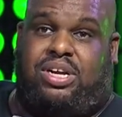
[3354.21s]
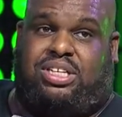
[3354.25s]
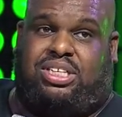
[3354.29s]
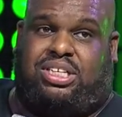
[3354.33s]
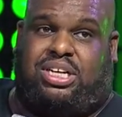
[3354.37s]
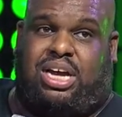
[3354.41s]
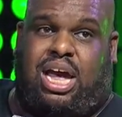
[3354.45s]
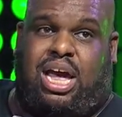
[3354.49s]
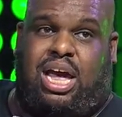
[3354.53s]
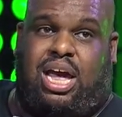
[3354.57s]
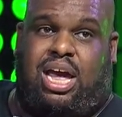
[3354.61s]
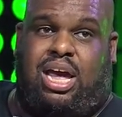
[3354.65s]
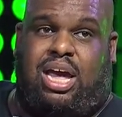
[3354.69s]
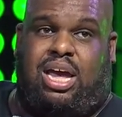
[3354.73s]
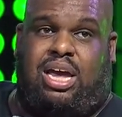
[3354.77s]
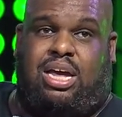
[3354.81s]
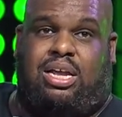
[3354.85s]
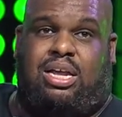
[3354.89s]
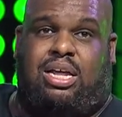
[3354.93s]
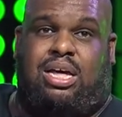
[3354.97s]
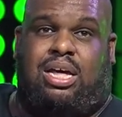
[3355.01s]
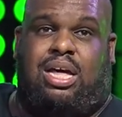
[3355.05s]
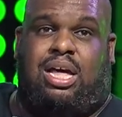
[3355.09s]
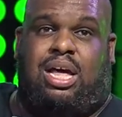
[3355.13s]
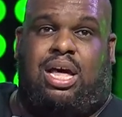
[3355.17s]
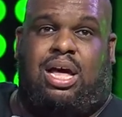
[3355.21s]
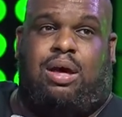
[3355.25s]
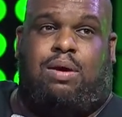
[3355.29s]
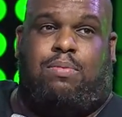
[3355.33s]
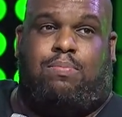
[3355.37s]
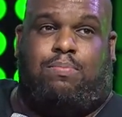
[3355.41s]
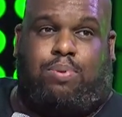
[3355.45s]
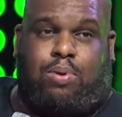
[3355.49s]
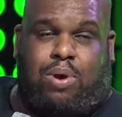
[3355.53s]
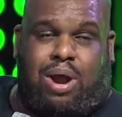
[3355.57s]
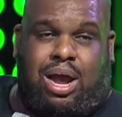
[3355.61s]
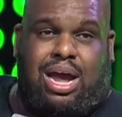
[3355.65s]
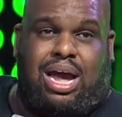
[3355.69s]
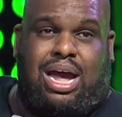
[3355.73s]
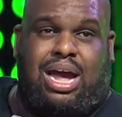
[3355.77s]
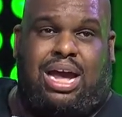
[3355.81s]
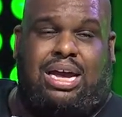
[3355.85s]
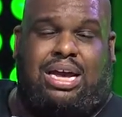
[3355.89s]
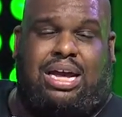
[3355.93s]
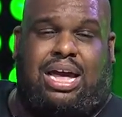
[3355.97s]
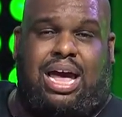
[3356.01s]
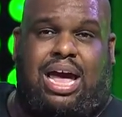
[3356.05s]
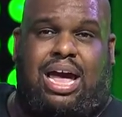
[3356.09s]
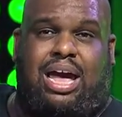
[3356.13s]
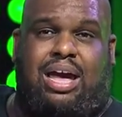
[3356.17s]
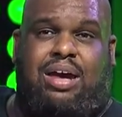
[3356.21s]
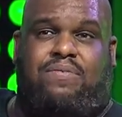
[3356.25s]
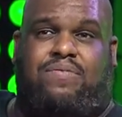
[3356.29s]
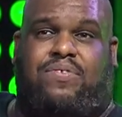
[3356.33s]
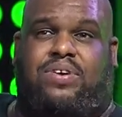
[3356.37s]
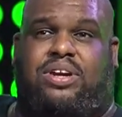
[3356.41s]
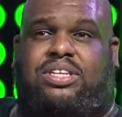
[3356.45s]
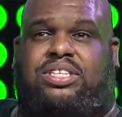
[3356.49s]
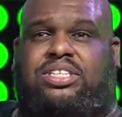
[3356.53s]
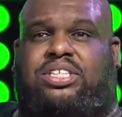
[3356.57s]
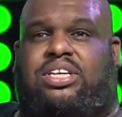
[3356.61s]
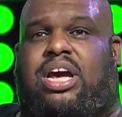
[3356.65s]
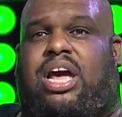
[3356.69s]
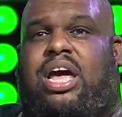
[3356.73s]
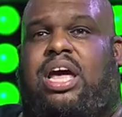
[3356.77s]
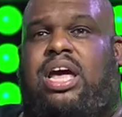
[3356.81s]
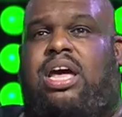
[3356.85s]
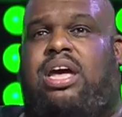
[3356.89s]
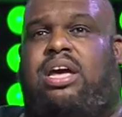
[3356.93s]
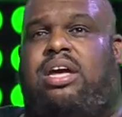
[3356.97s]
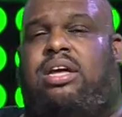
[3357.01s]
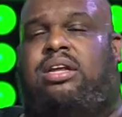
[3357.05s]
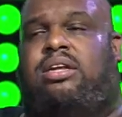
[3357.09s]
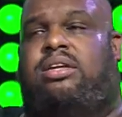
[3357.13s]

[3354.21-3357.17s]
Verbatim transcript: chain, break every chain,